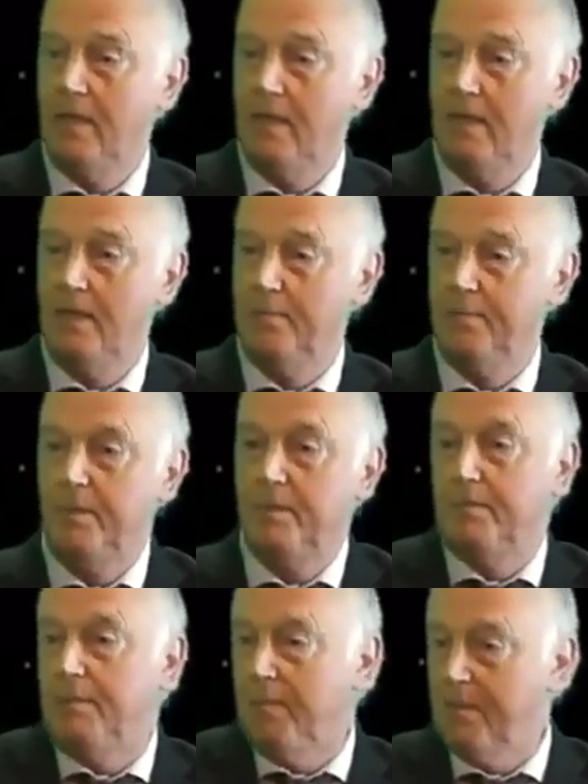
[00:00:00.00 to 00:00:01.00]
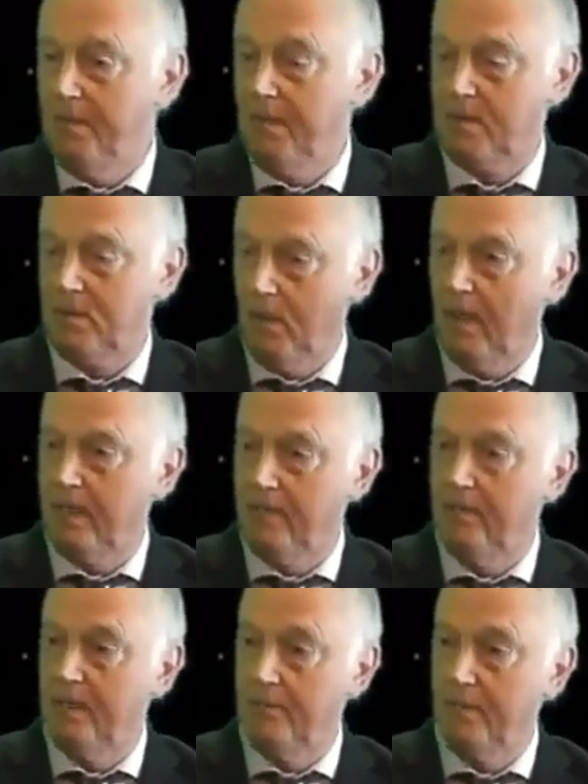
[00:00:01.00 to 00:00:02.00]
Uh, probably the most widely
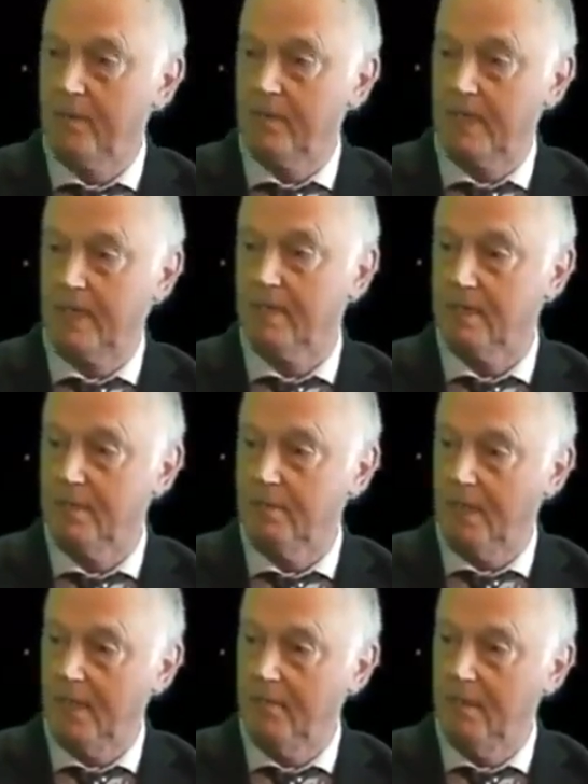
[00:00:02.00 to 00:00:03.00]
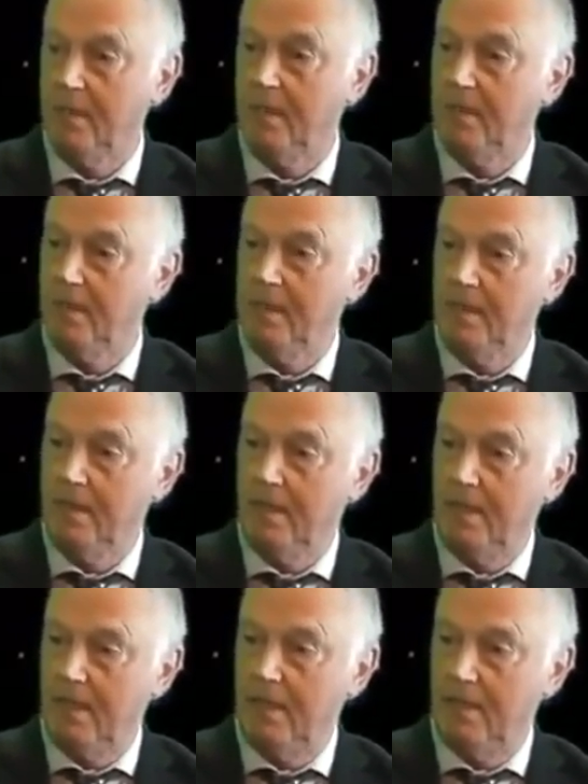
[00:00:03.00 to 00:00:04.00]
read book, second to the Bible.
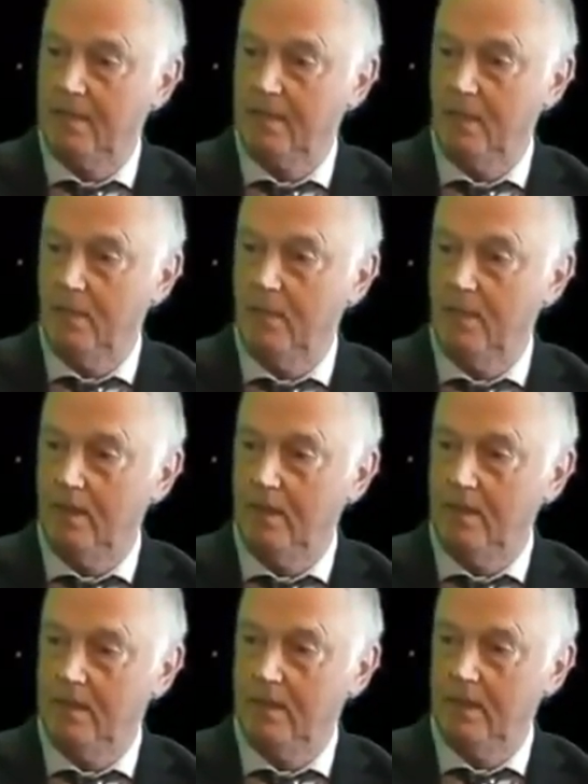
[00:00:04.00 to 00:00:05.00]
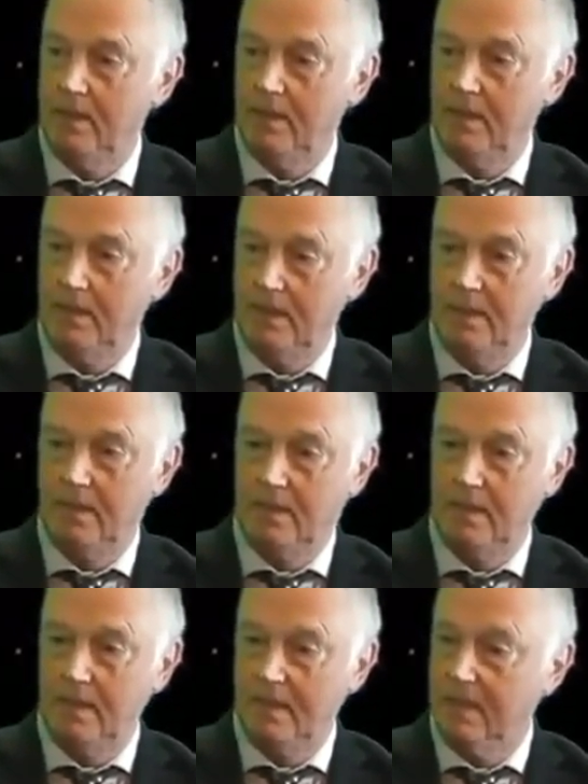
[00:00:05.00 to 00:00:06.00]
Uh, so uh, it's, it's, it's,
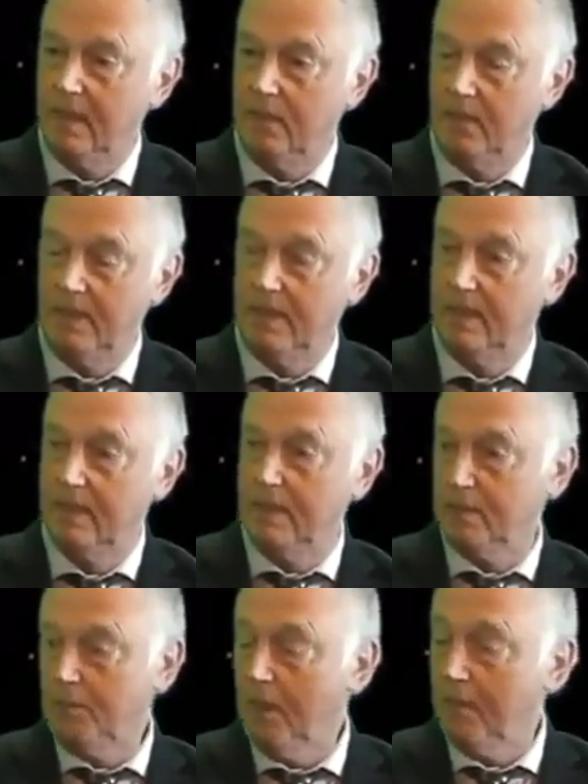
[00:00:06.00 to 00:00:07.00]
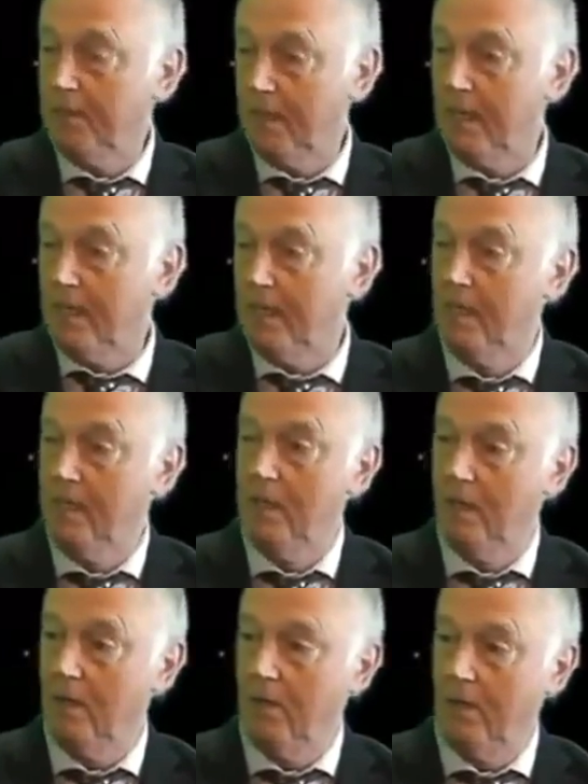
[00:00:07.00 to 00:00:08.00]
it's, it's, it's, permanently
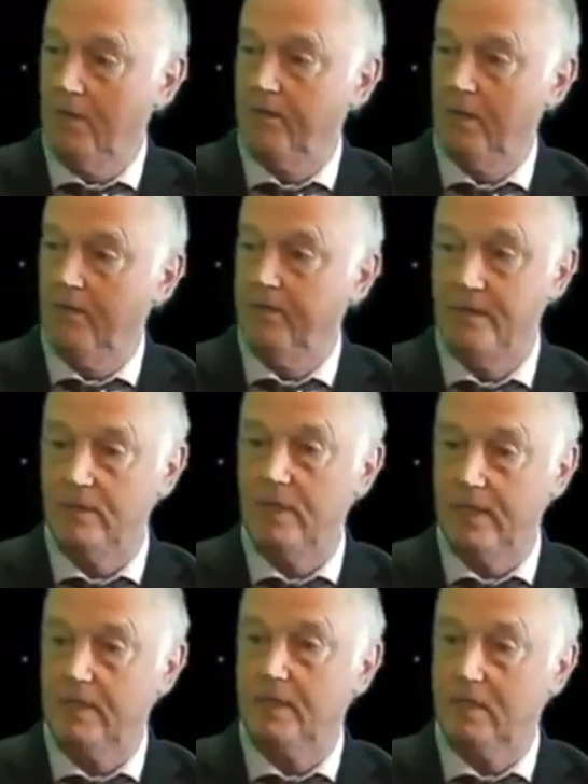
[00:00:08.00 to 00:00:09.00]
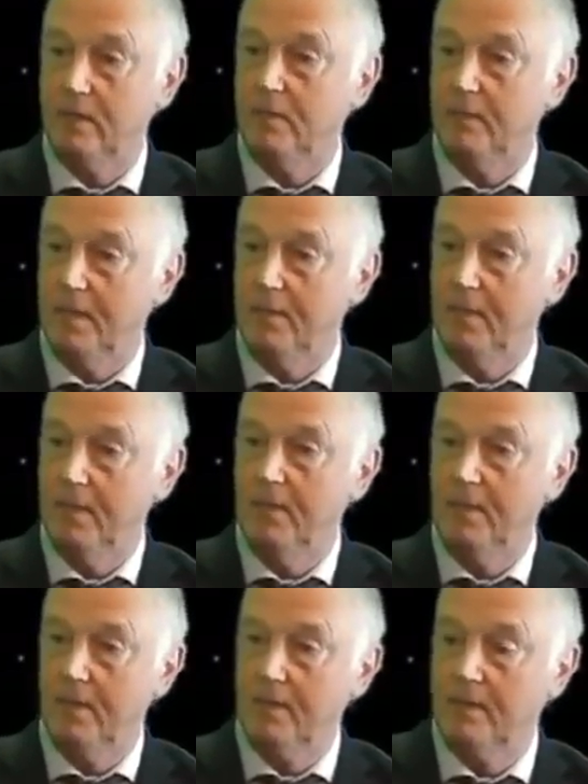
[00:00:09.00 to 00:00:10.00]
of, of interest to people right.
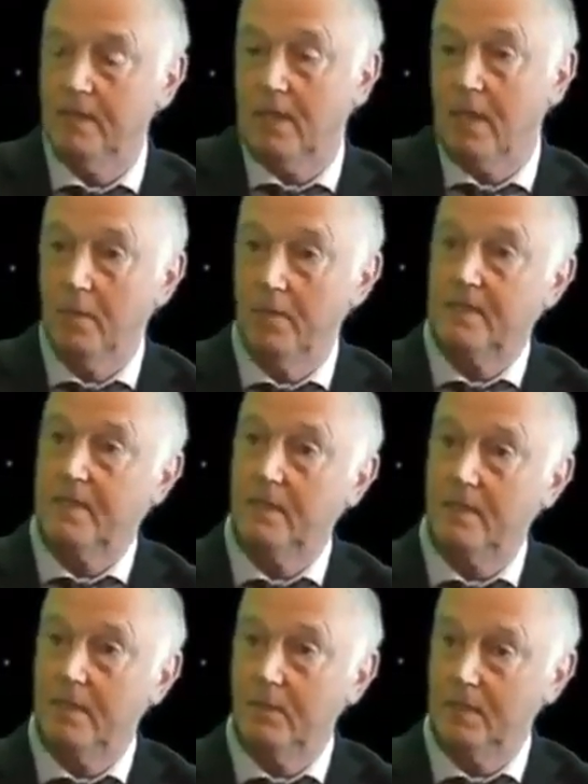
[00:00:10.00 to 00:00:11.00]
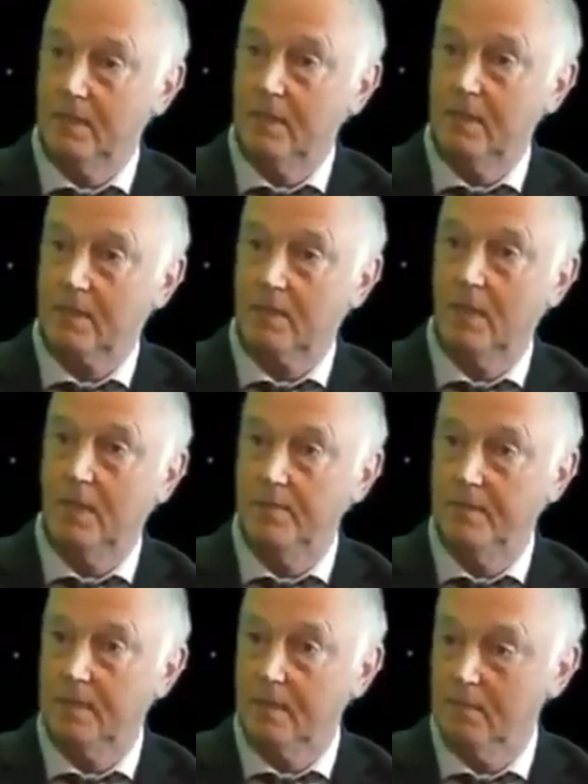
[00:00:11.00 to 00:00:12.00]
because the global tyranny which it
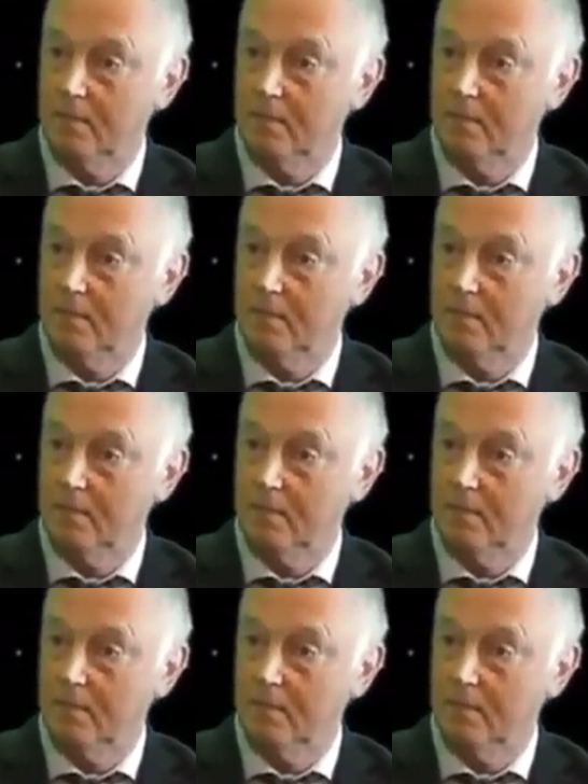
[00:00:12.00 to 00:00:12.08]
describes.